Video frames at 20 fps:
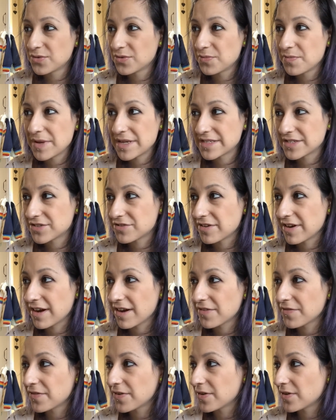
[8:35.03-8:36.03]
mystery.
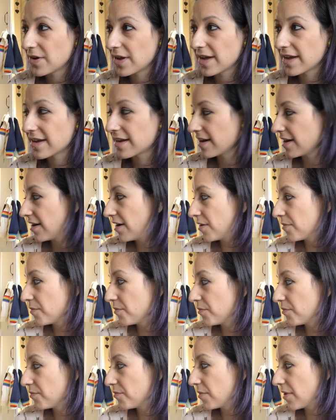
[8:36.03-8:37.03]
I feel like
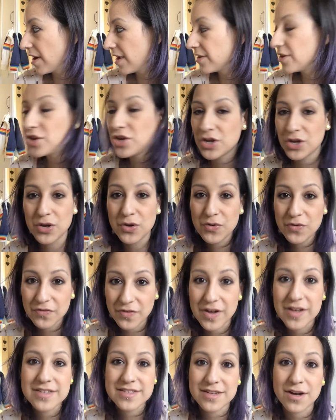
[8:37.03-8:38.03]
I'm a new
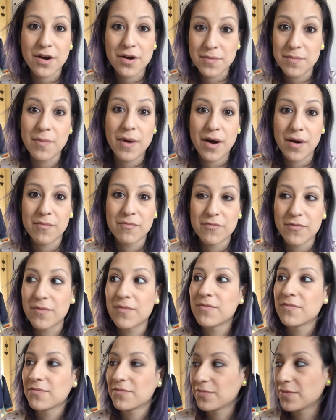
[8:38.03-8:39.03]
first-time mum
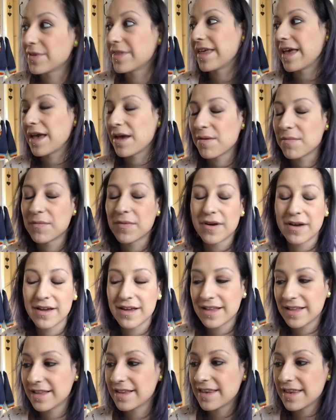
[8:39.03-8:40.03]
with him,
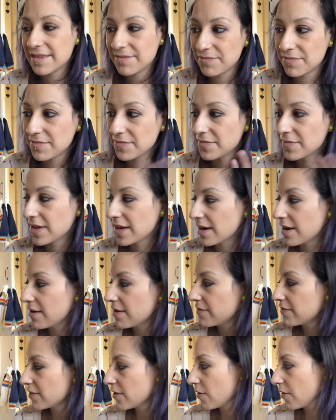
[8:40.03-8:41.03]
you know,
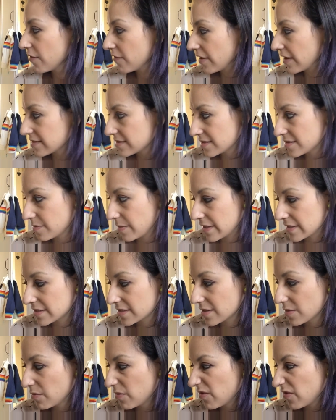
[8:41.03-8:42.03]
even though I've had
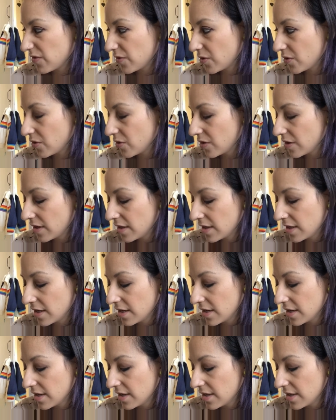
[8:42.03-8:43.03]
Sebastian before.
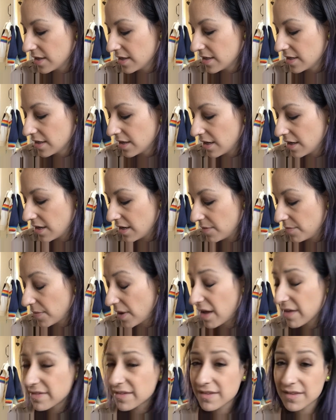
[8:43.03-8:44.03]

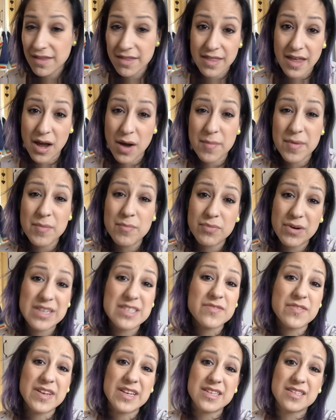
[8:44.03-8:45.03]
Other than that, I mean,
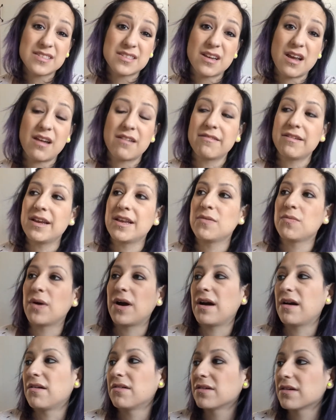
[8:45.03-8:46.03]
breastfeeding's going really
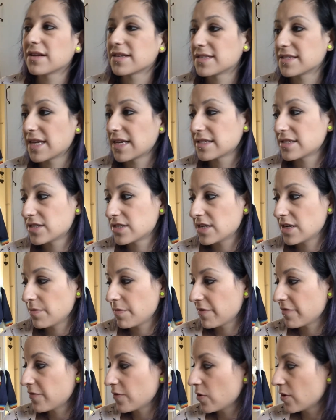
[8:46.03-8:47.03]
well. I said to you
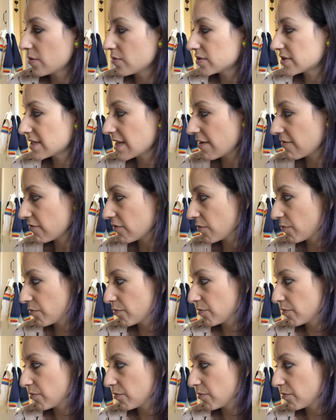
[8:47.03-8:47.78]
before, it's not